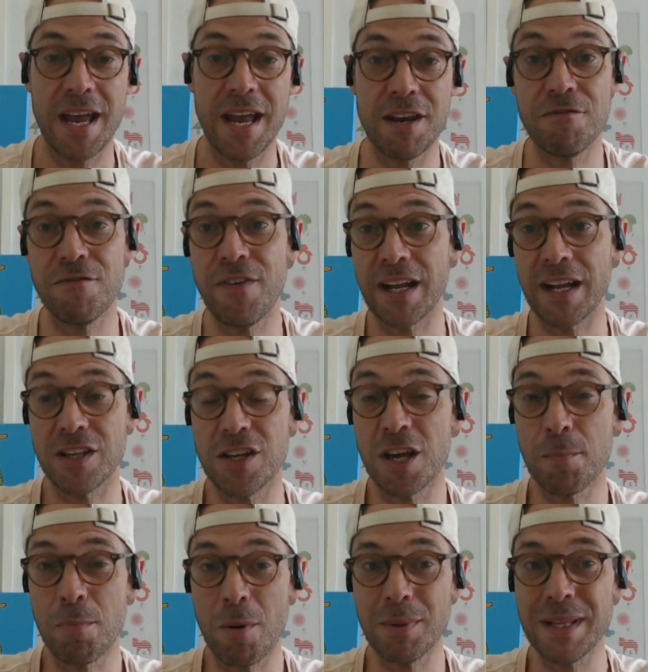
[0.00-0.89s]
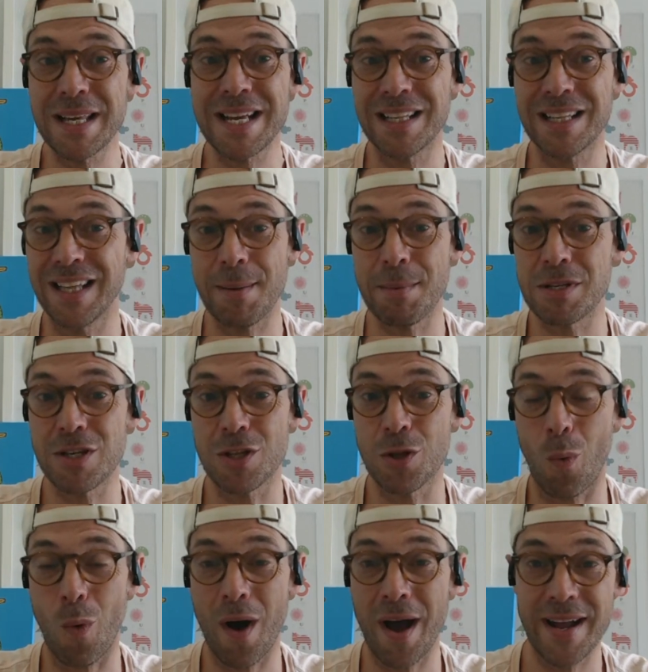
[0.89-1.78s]
In fact, you could probably clamber to
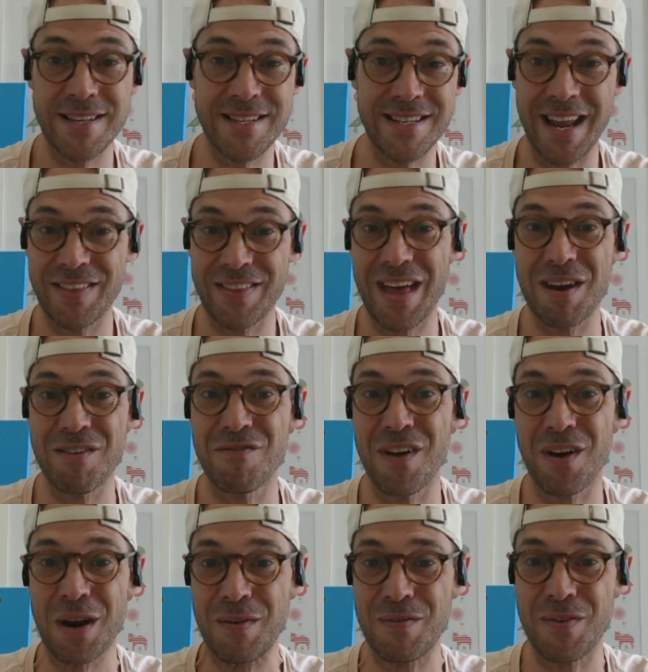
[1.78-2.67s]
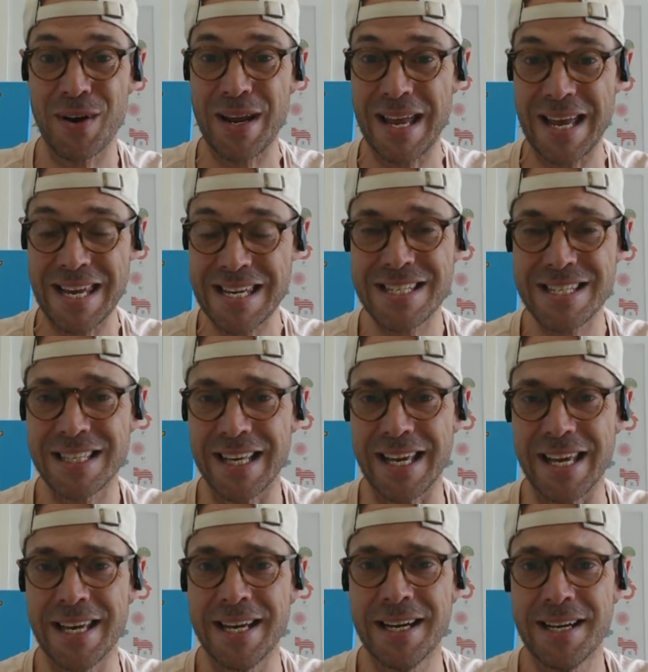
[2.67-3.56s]
the wire to get that very, very
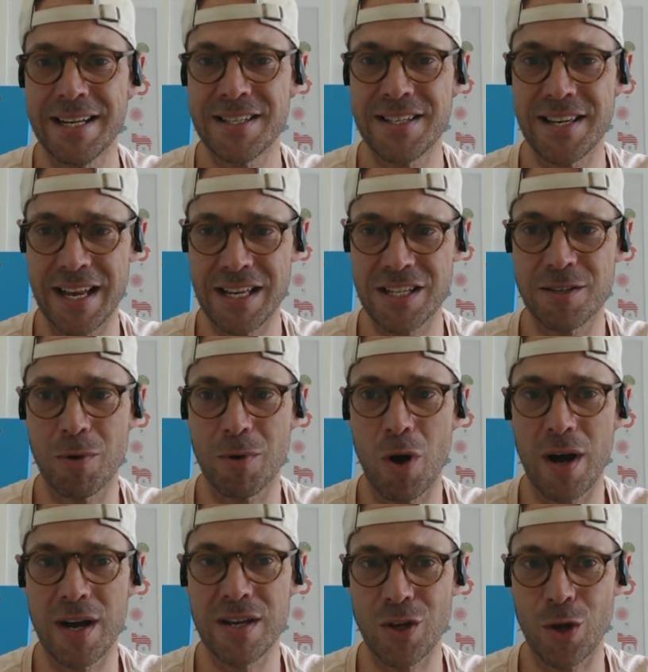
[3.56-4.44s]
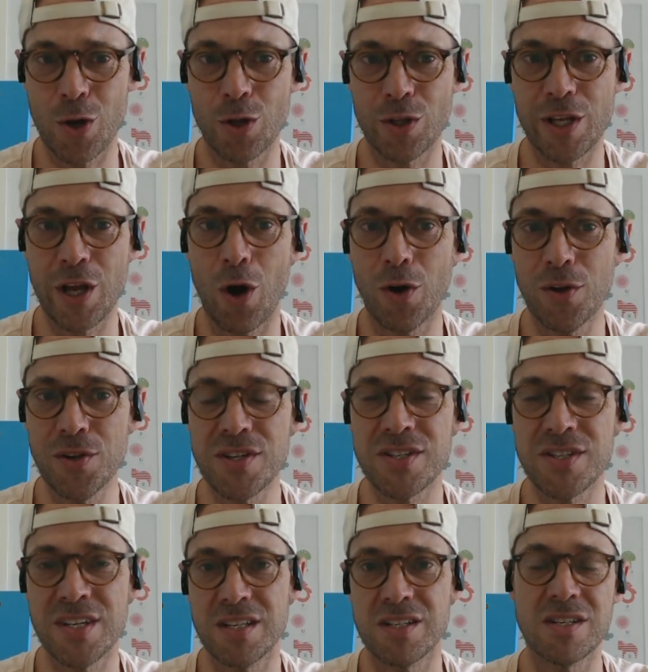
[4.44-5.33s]
easily, to get some guys early on to
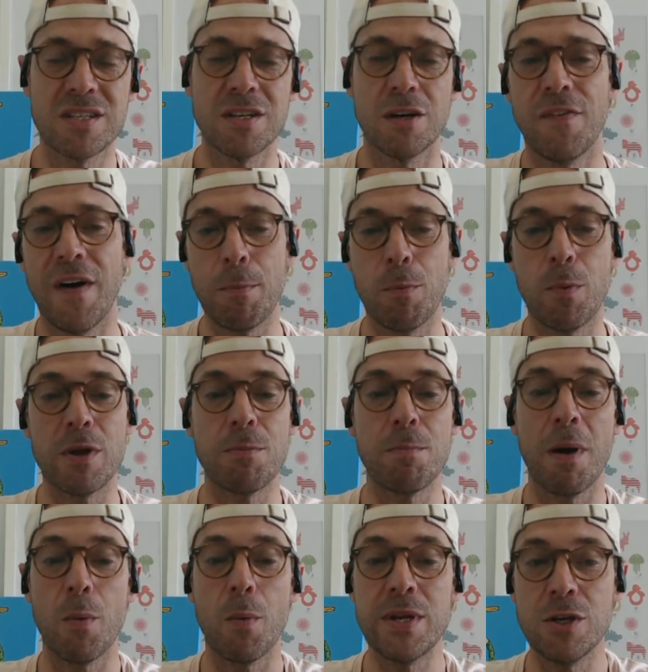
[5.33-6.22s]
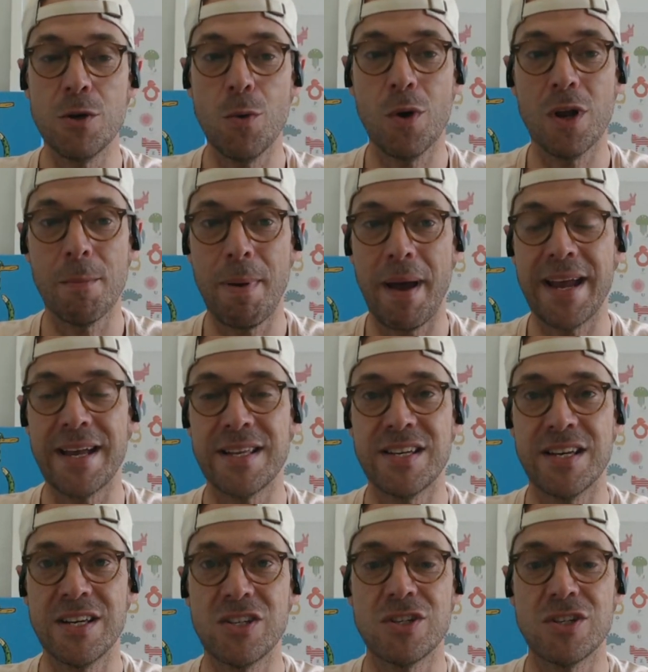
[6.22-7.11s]
set yourself up with. But we do want to pay
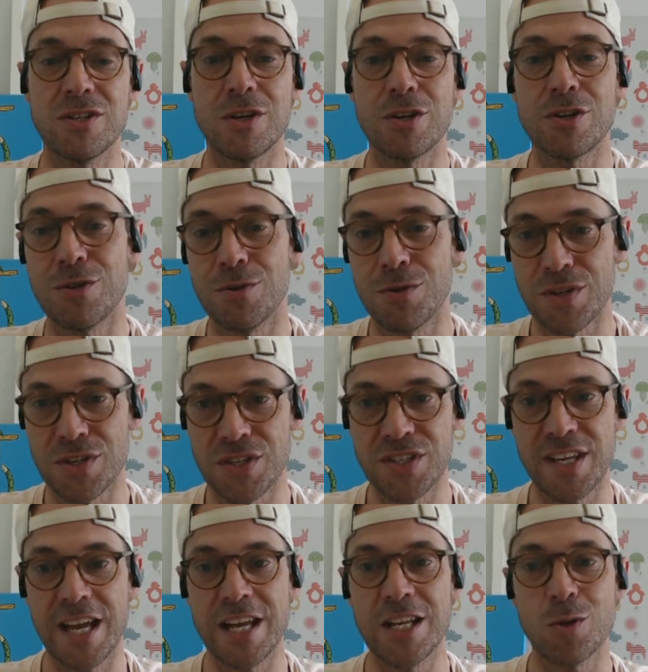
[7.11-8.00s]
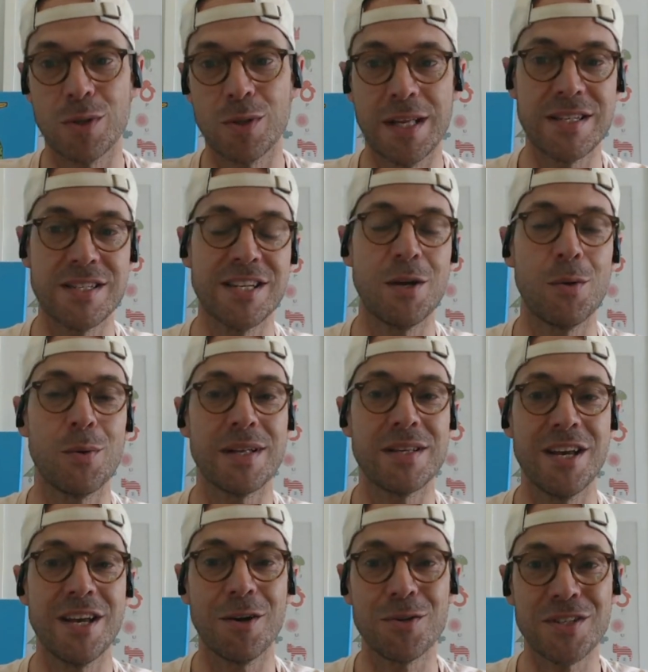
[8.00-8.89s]
attention to the schedule and see what
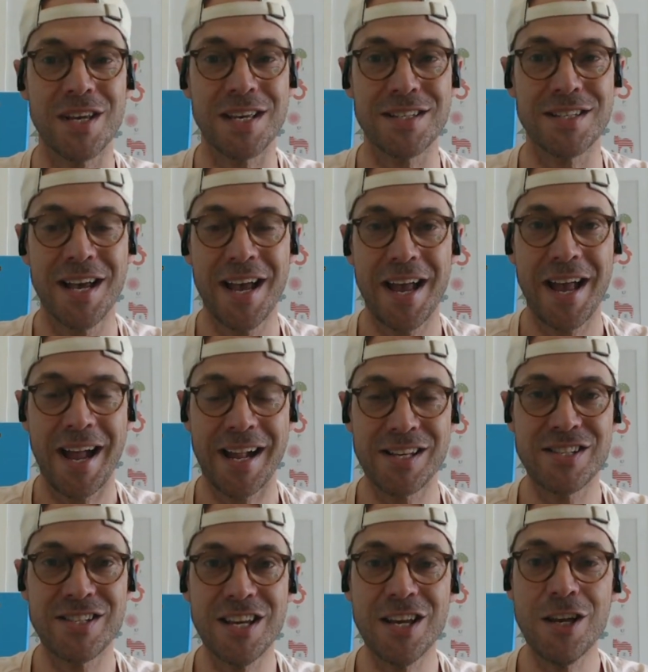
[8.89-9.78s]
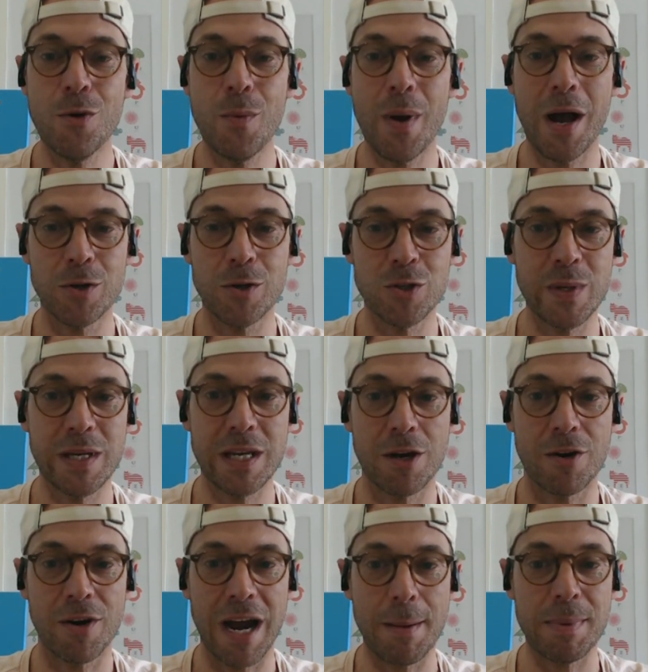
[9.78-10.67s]
it tells us and see who else we
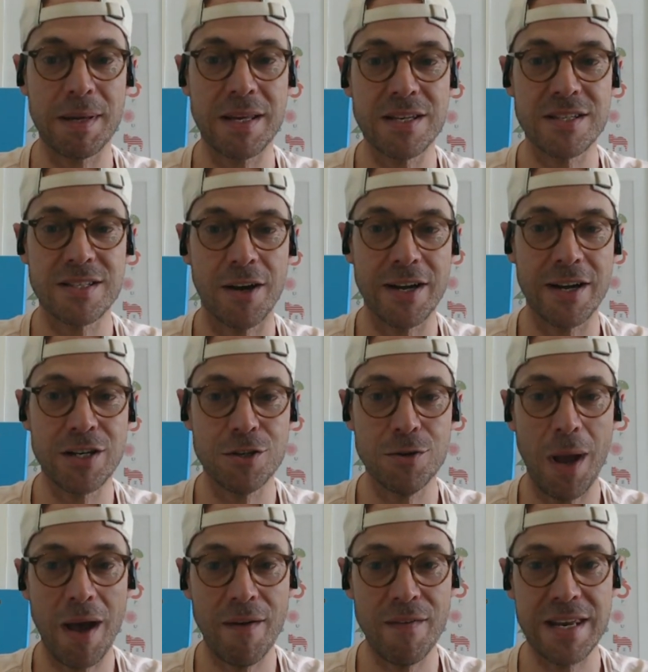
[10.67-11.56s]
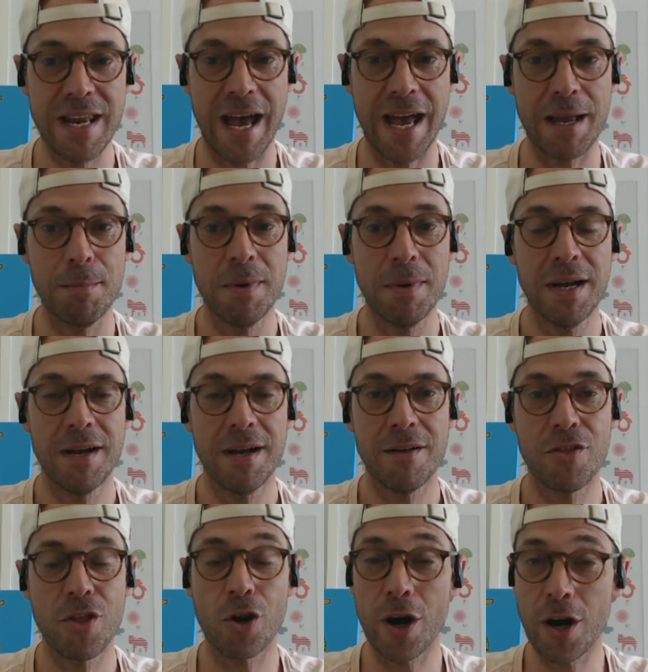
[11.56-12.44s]
can grab, because I do have a name
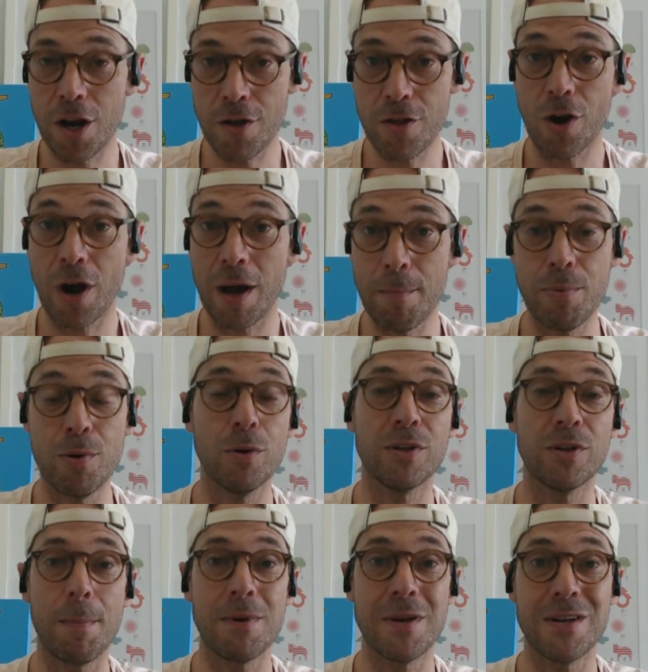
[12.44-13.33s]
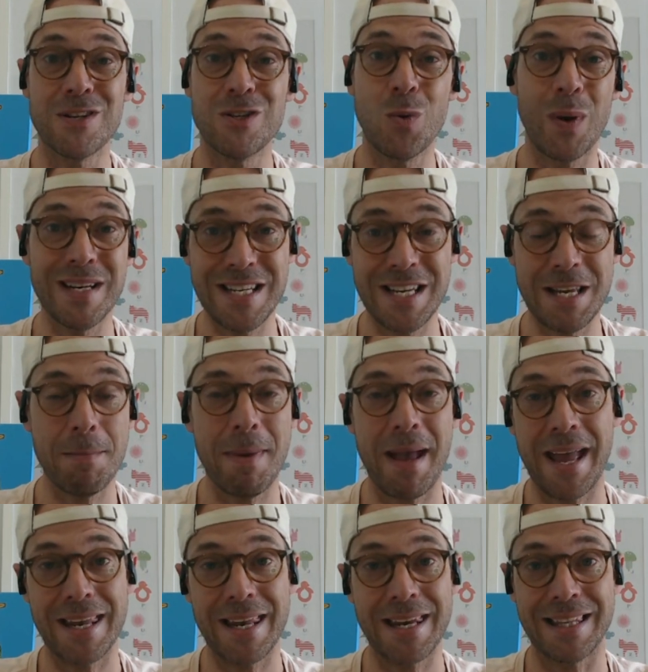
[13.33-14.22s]
that I know that I pulled up in a
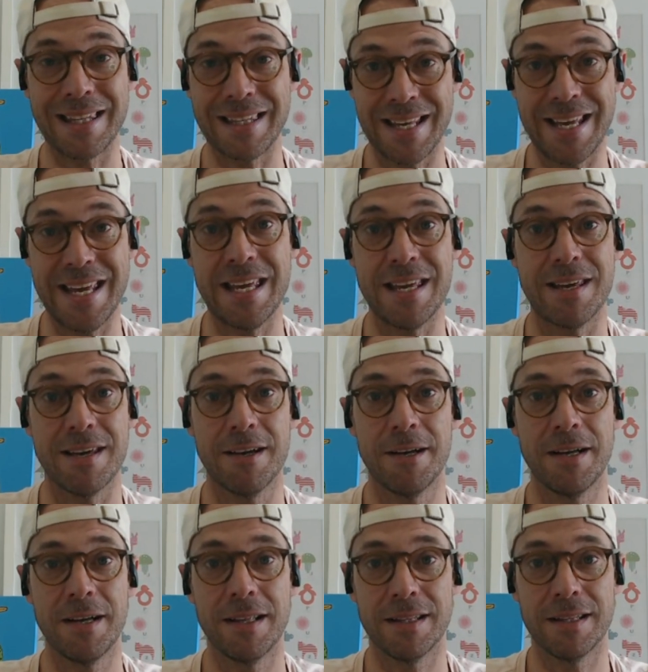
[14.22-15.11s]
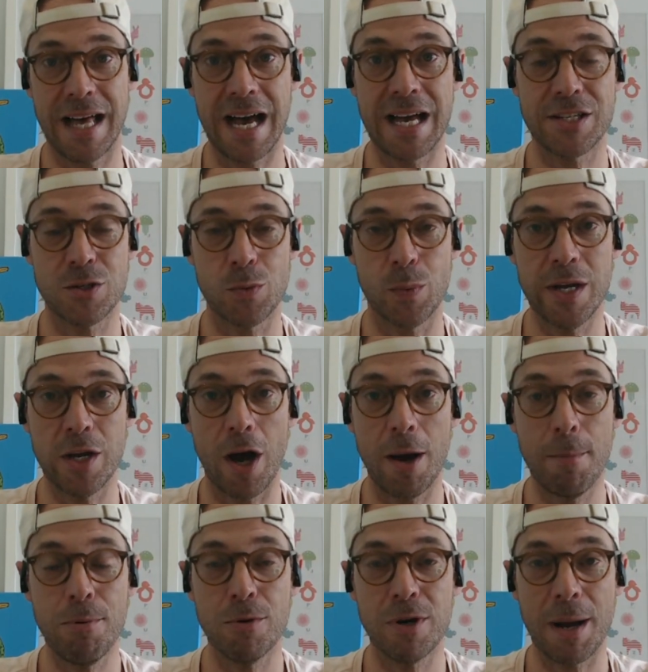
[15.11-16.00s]
20-man league last week.
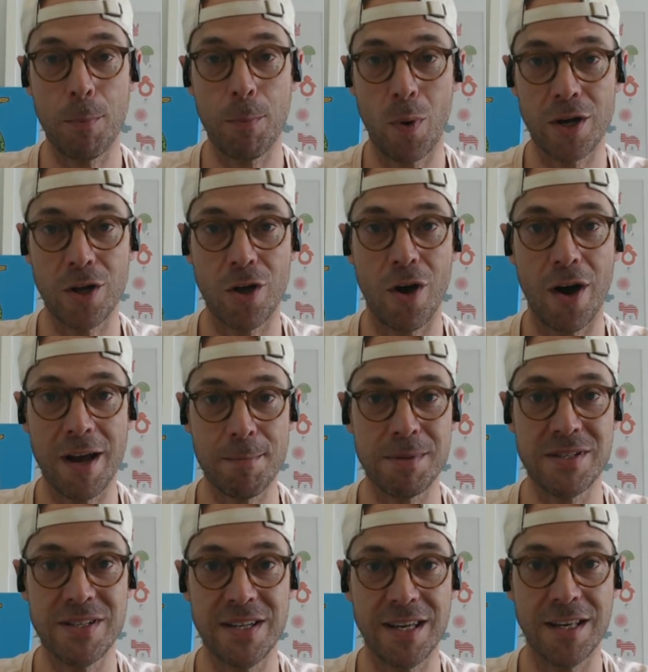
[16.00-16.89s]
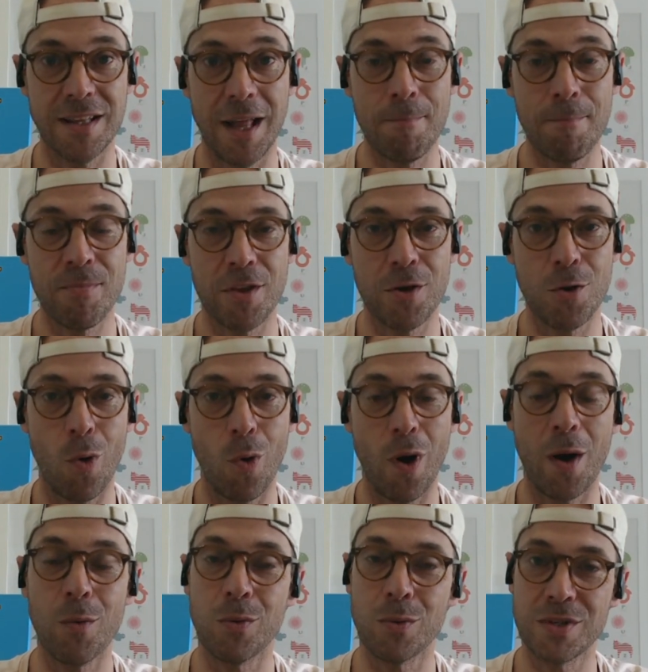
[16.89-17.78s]
I pulled up one guy in particular who
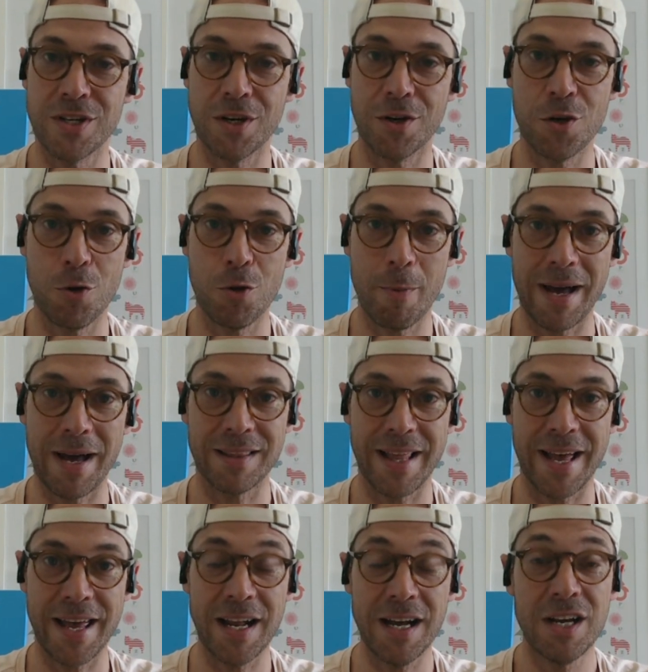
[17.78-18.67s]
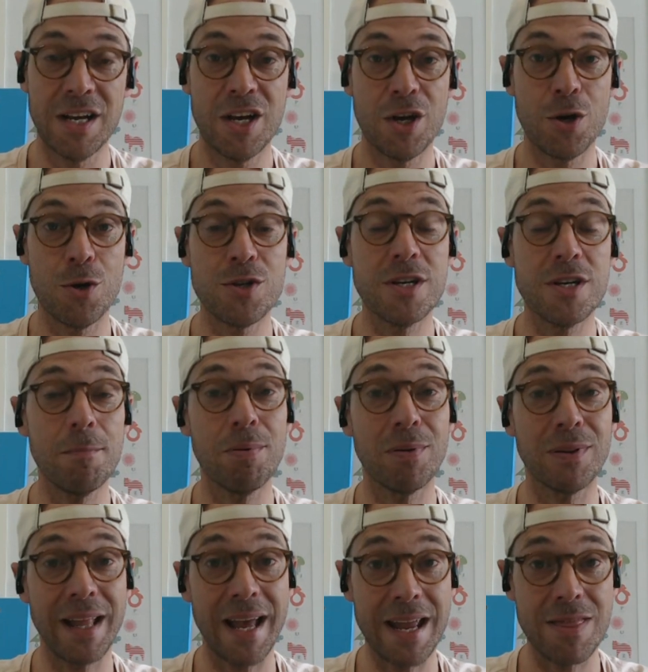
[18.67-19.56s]
I will tell you about later, who didn't
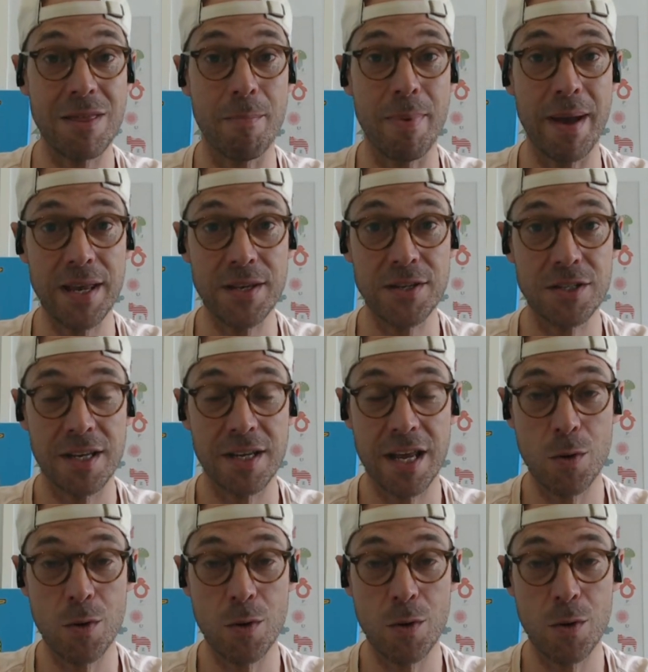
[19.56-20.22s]
play the best.